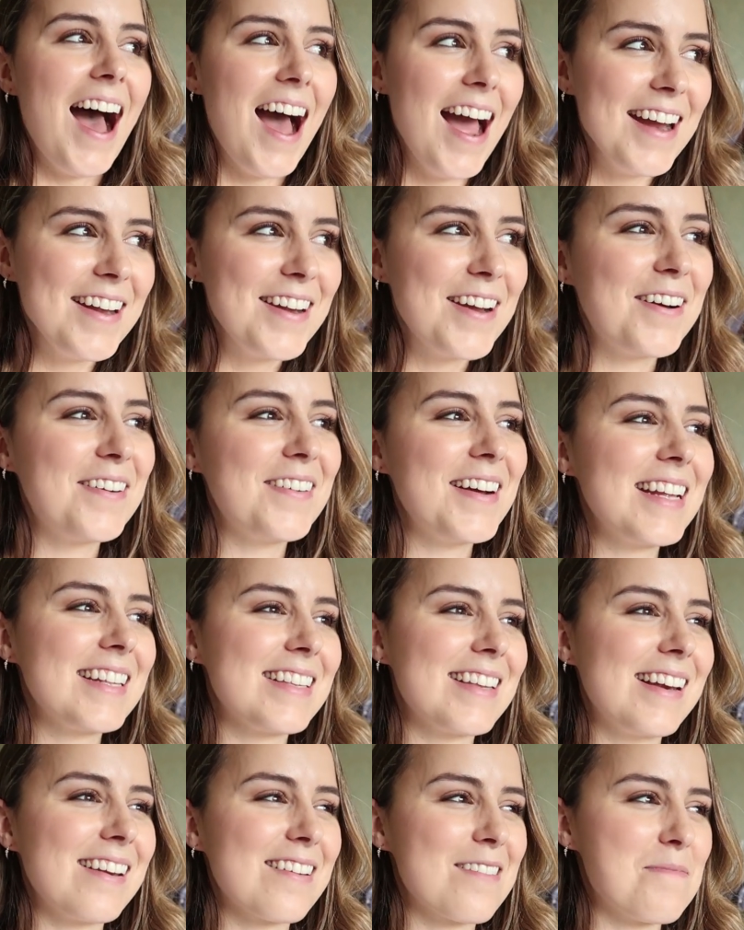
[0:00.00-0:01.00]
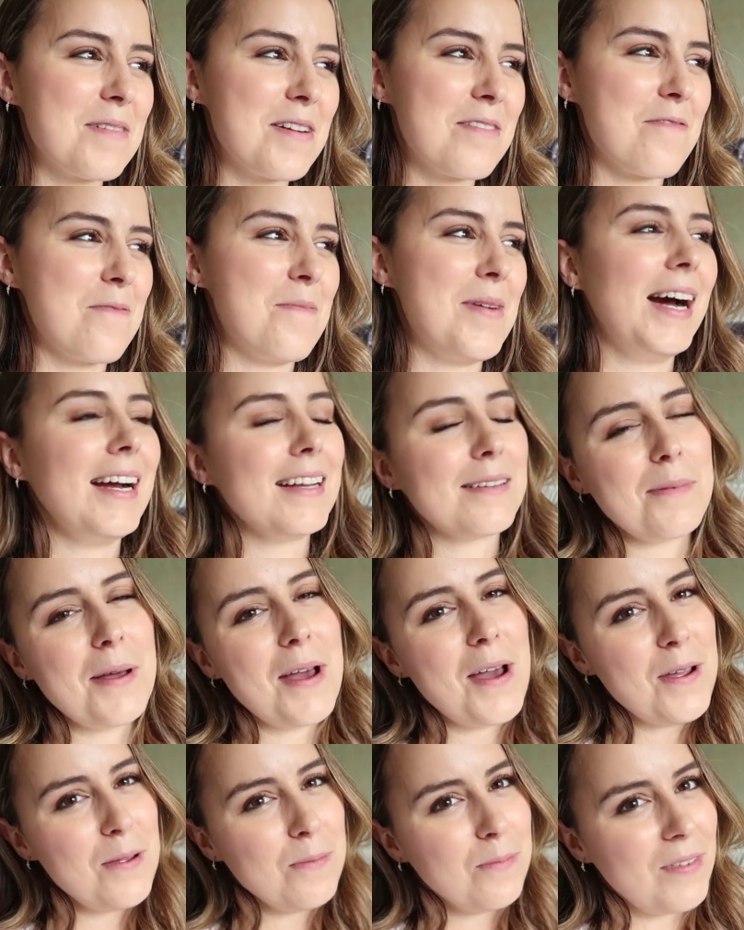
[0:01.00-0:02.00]
I know it's a little bit of a mess,
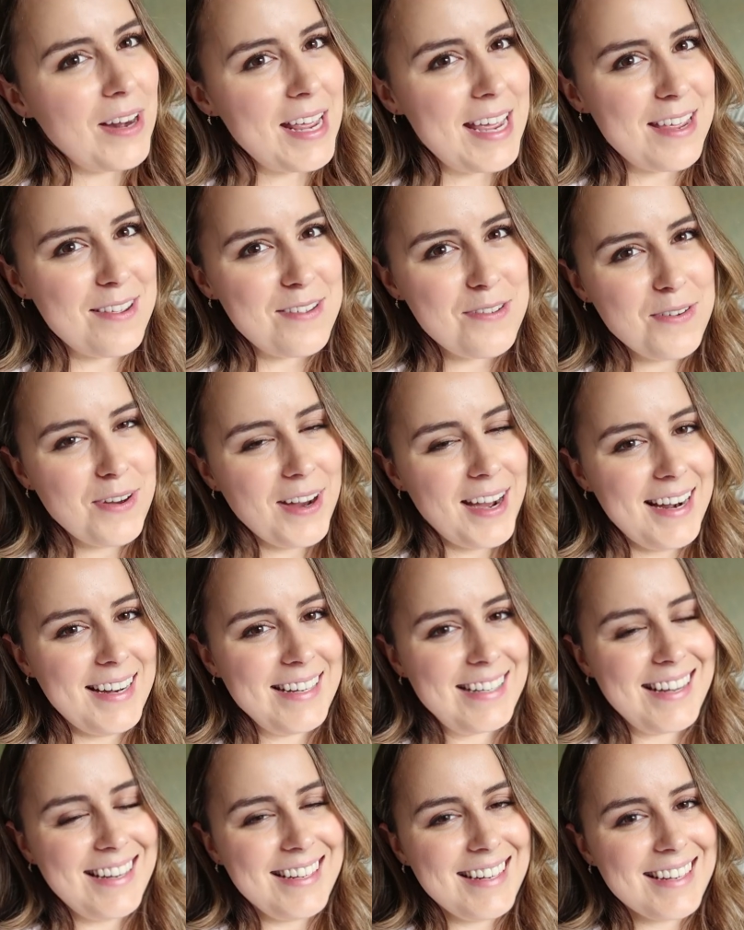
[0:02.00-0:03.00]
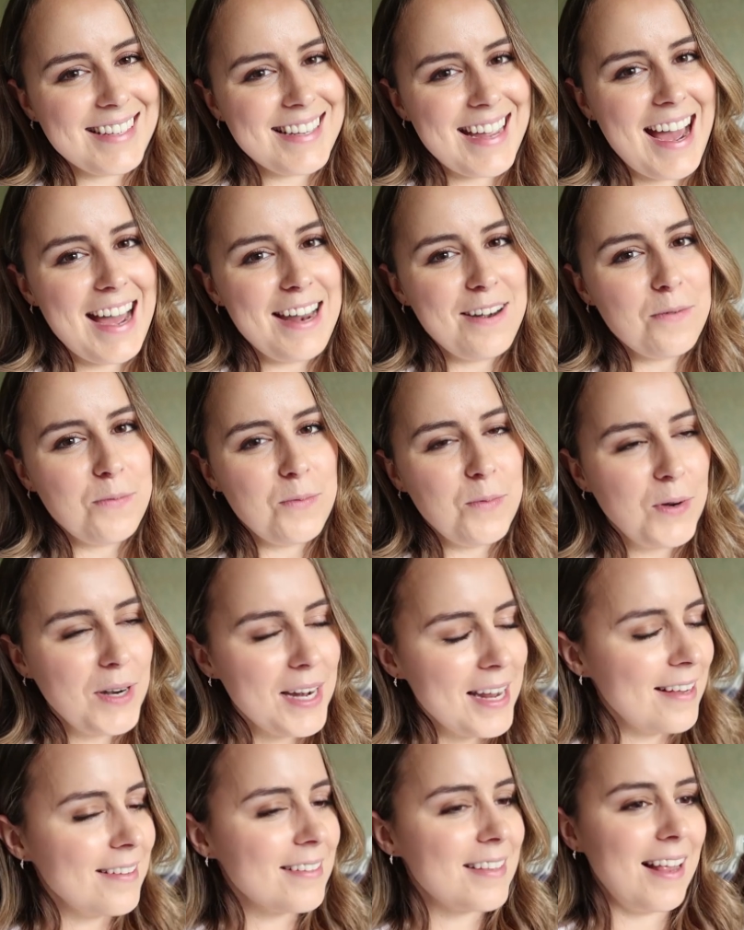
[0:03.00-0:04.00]
but hopefully you guys understand what
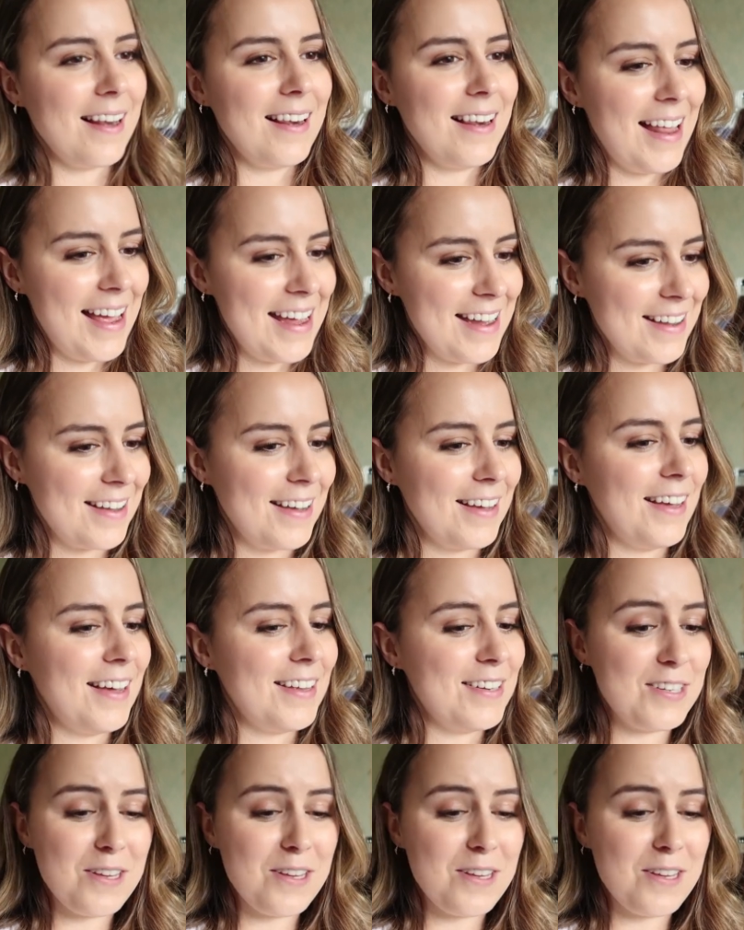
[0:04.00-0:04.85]
it's like